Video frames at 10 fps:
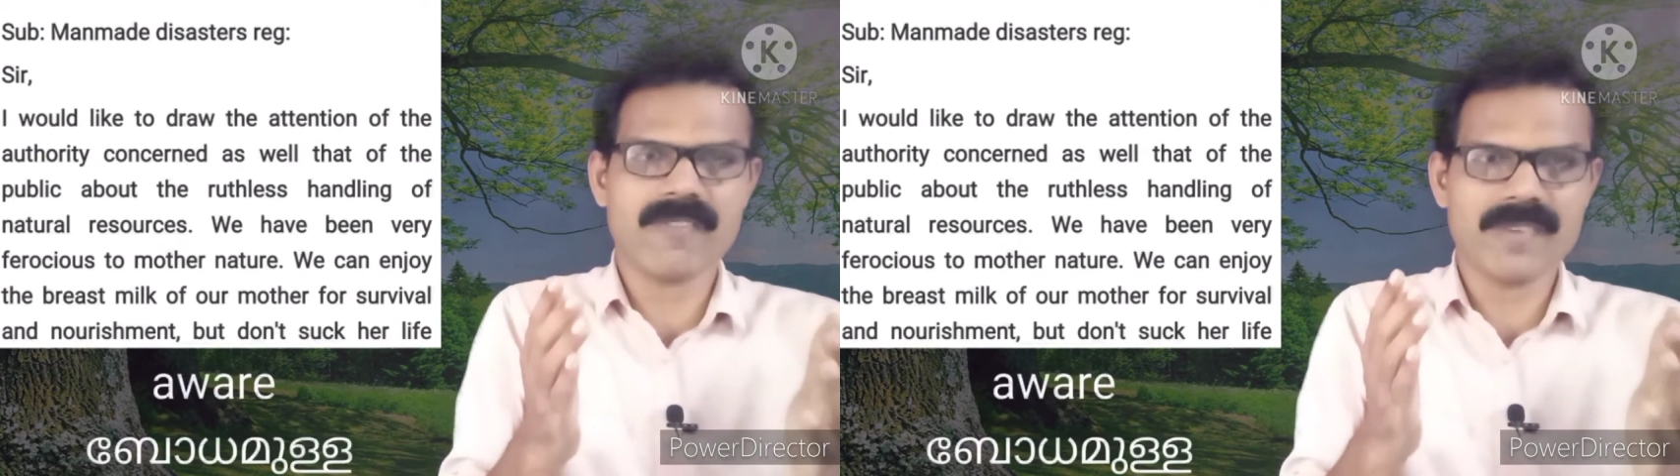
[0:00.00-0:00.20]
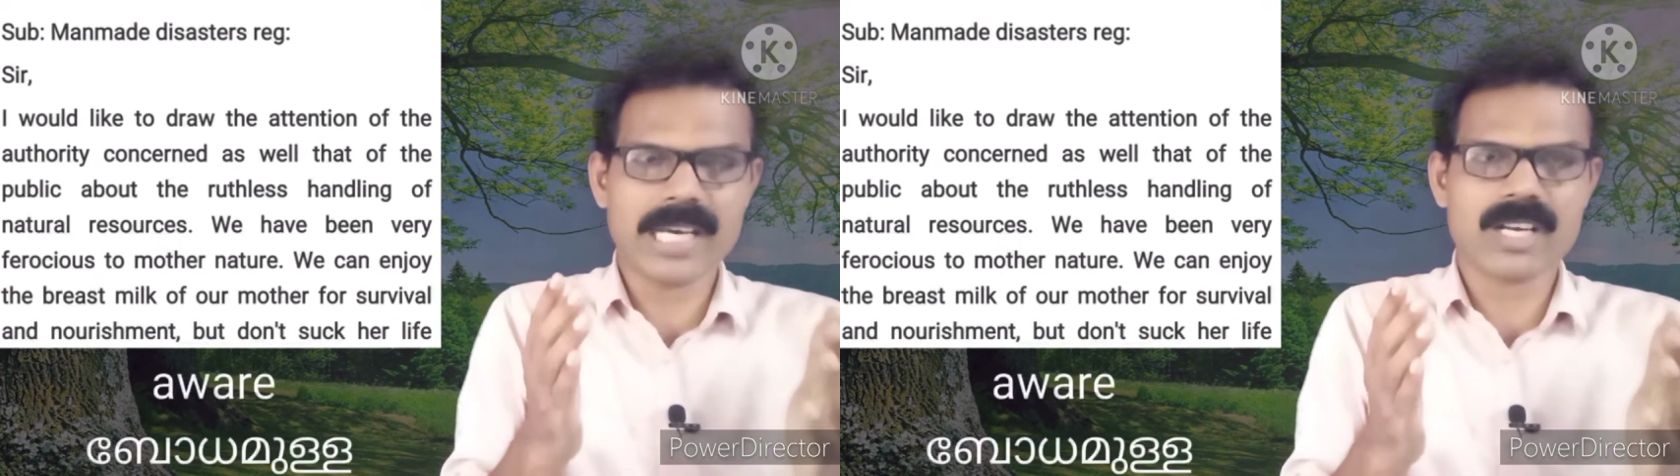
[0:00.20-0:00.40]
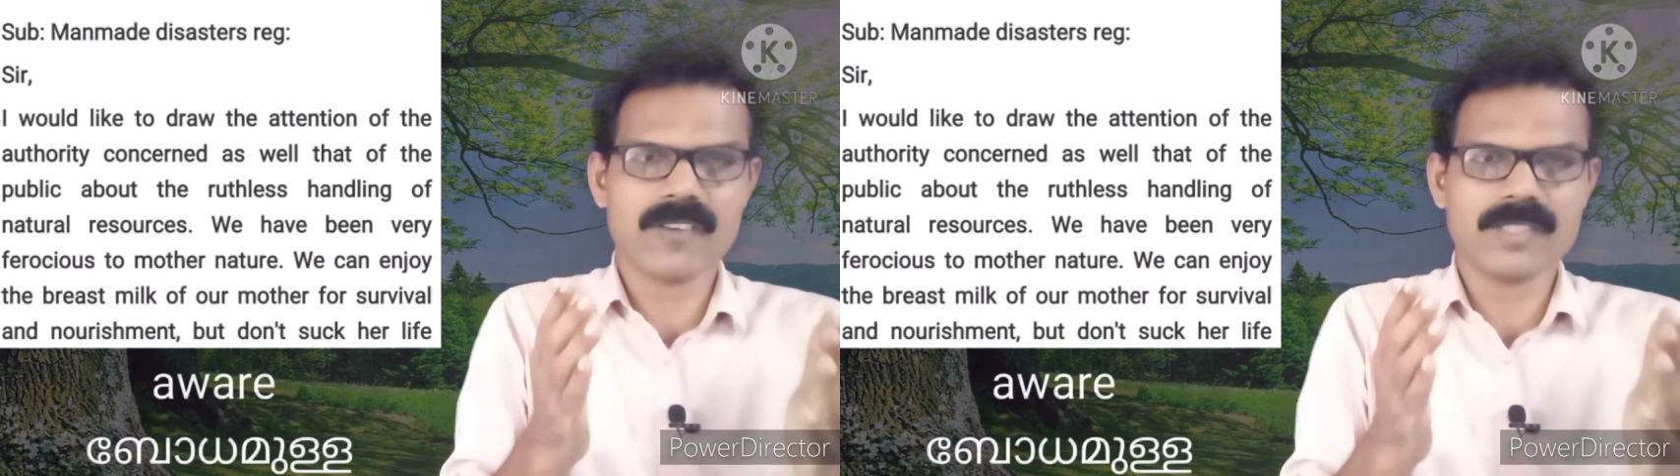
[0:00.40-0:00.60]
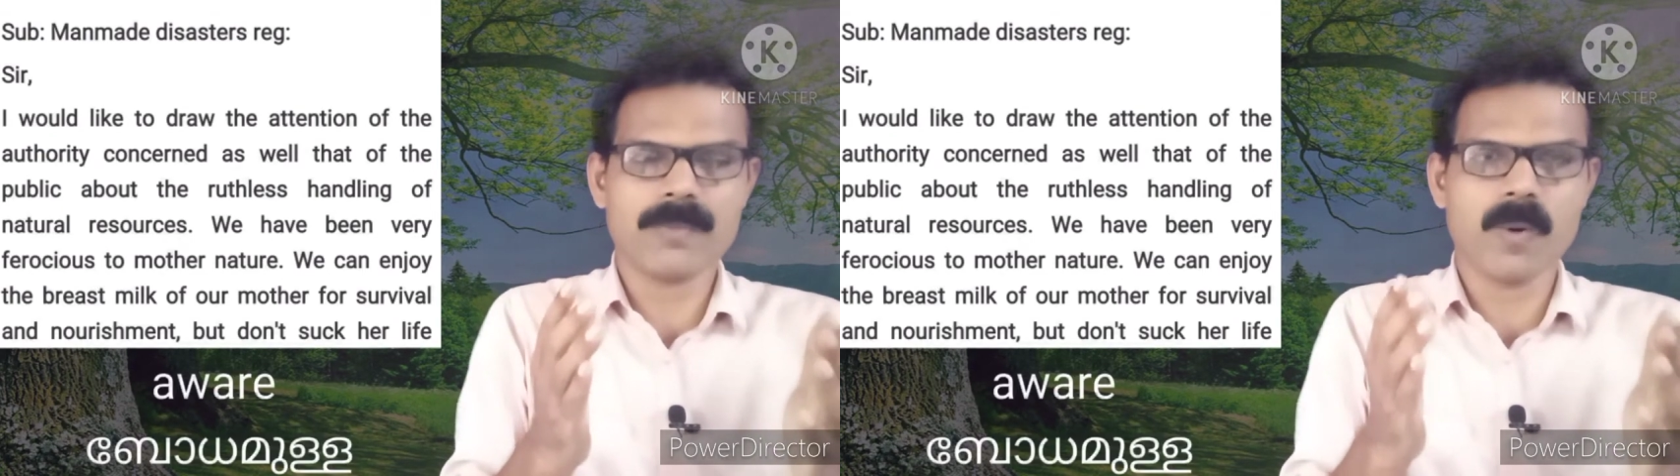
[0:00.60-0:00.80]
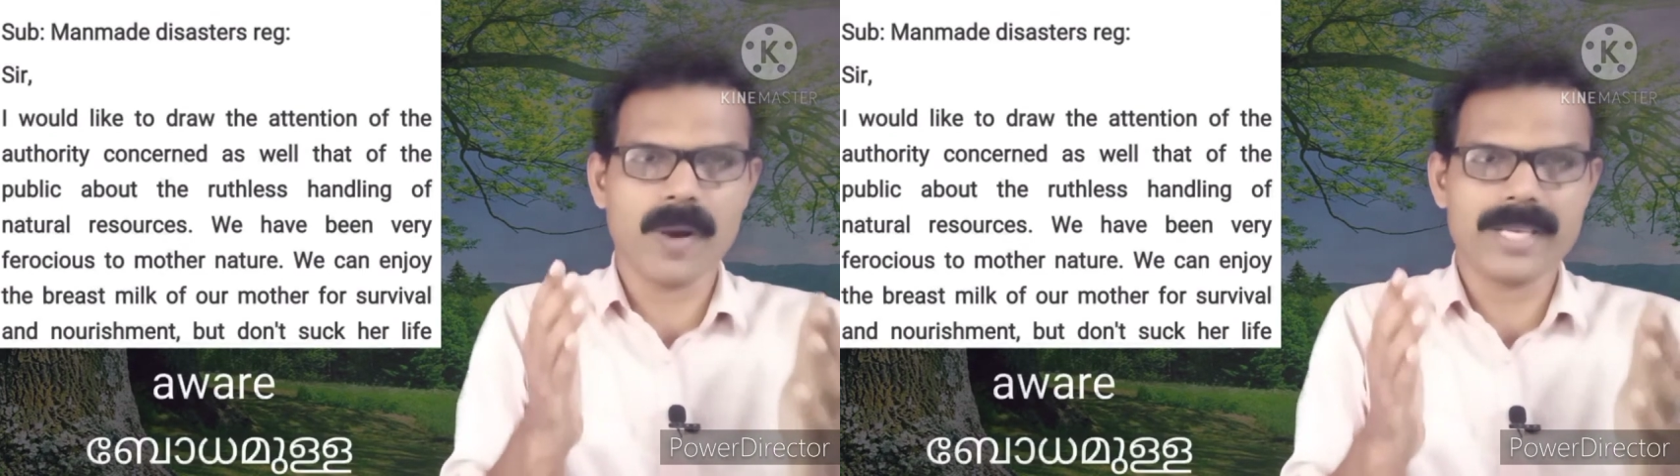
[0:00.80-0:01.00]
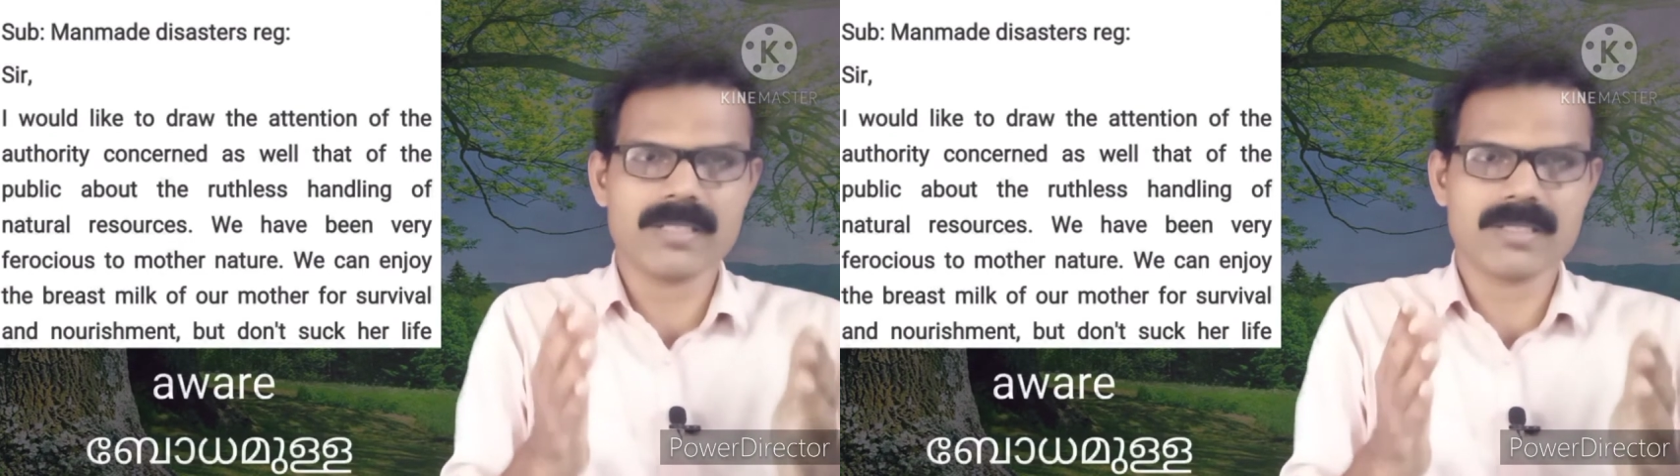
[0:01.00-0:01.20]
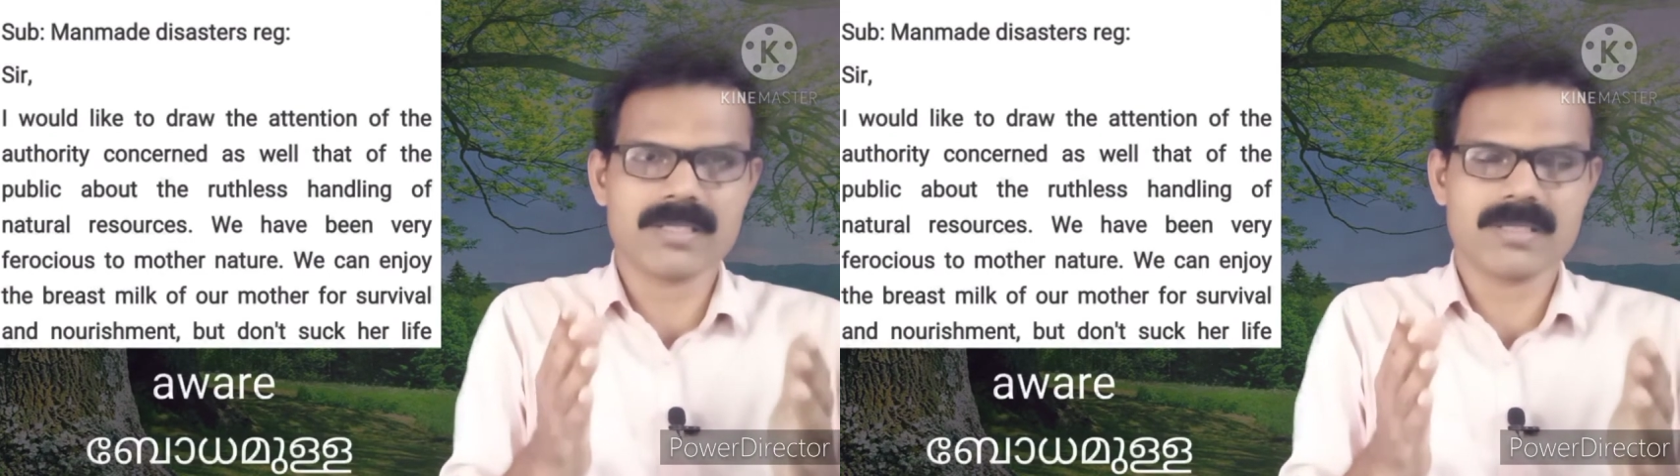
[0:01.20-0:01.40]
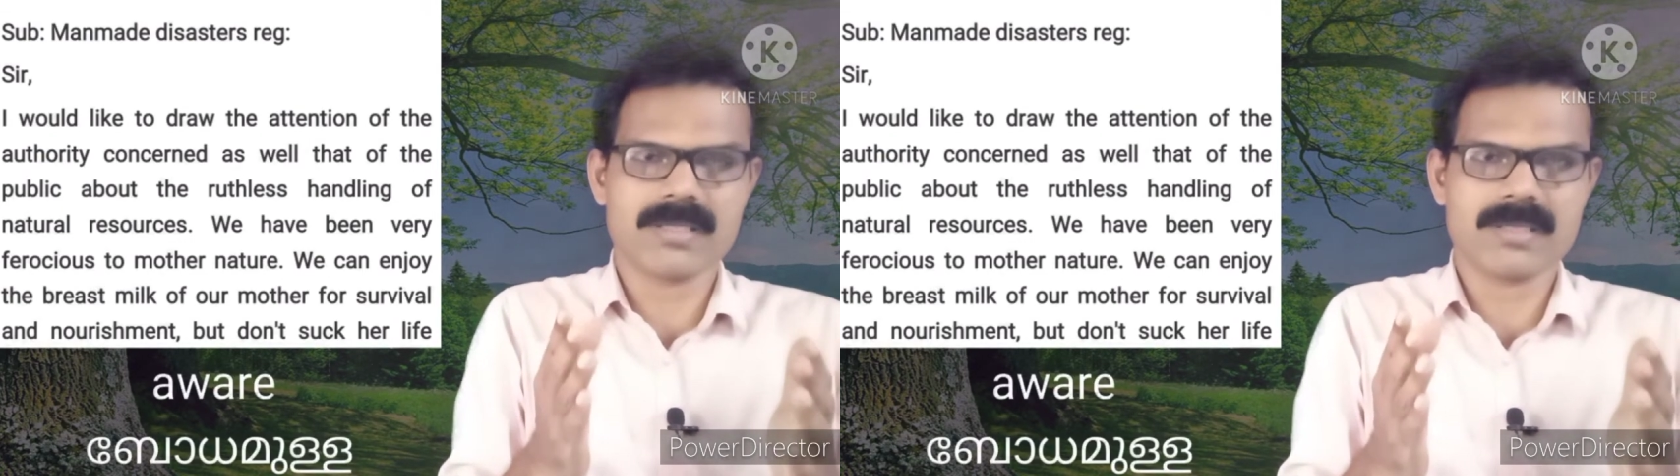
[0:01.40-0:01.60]
aware of the
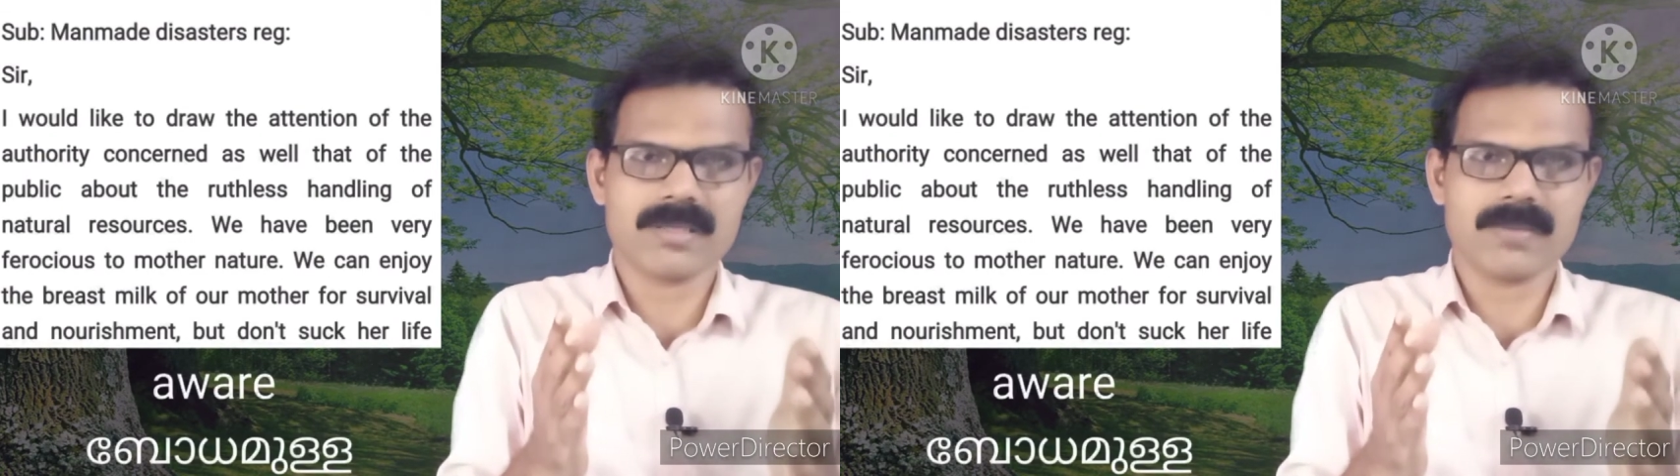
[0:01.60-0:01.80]
points